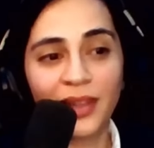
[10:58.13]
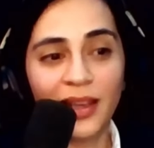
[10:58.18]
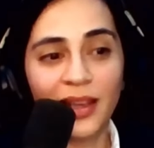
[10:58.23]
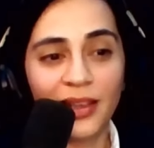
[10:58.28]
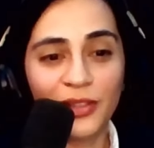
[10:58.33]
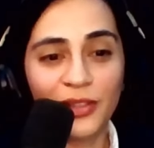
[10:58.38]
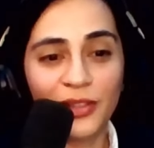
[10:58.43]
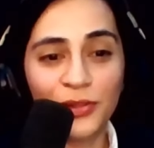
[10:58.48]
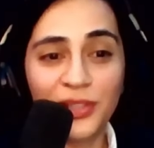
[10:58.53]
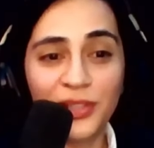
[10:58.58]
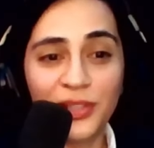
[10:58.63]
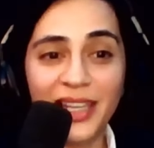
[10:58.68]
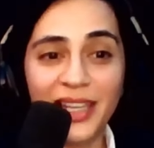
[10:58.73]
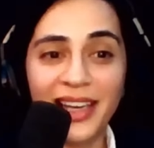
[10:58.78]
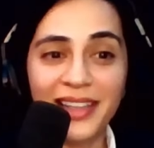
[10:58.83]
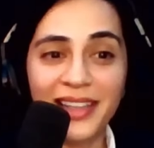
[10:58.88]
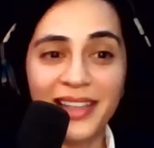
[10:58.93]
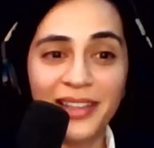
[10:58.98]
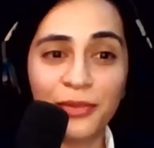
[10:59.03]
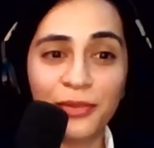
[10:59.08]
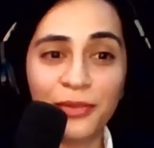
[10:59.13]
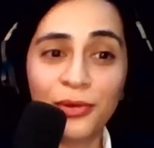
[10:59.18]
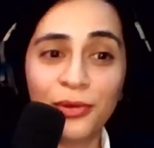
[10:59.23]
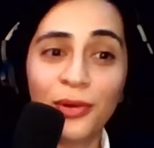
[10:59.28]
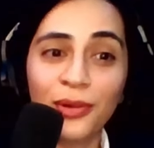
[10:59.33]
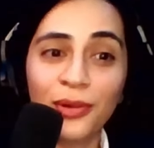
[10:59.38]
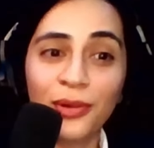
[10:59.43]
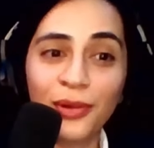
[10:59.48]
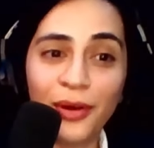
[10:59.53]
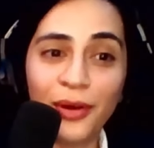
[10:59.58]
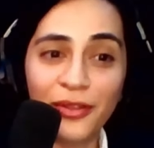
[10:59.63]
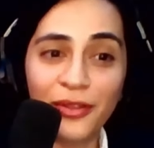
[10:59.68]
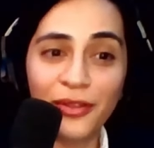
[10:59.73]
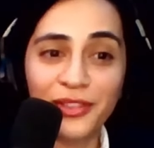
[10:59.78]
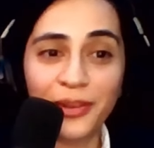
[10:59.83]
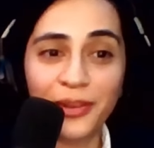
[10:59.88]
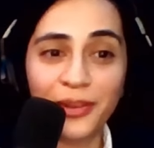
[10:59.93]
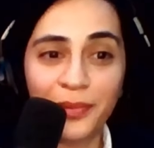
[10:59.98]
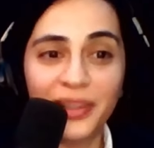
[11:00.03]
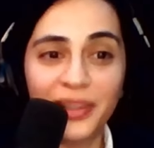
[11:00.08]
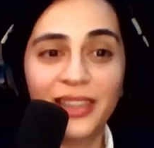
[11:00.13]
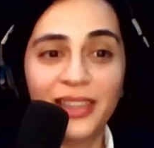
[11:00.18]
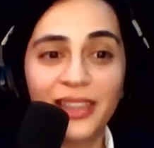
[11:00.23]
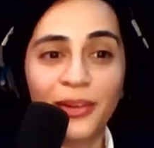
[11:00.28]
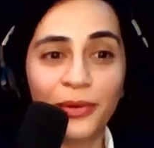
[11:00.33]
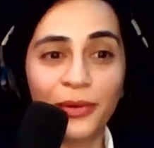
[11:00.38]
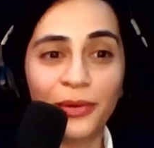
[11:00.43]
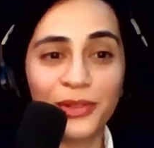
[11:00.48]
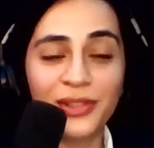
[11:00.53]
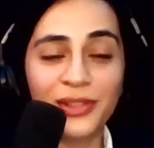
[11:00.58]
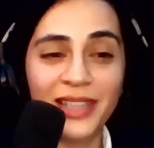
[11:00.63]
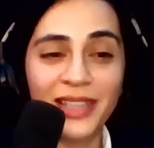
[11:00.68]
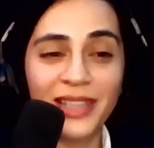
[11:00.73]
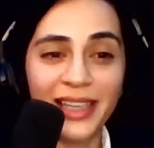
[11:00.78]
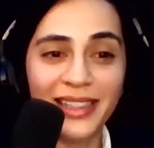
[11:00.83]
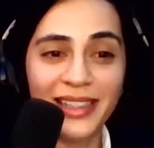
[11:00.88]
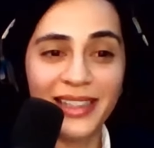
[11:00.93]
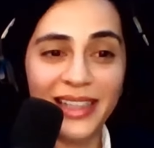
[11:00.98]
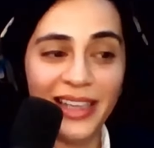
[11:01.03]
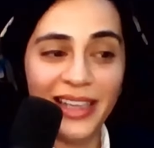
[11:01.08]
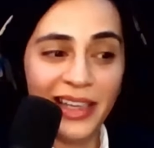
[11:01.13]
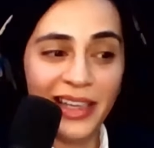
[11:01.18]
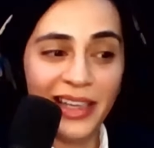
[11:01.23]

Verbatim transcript: to take the role of someone, or to take the,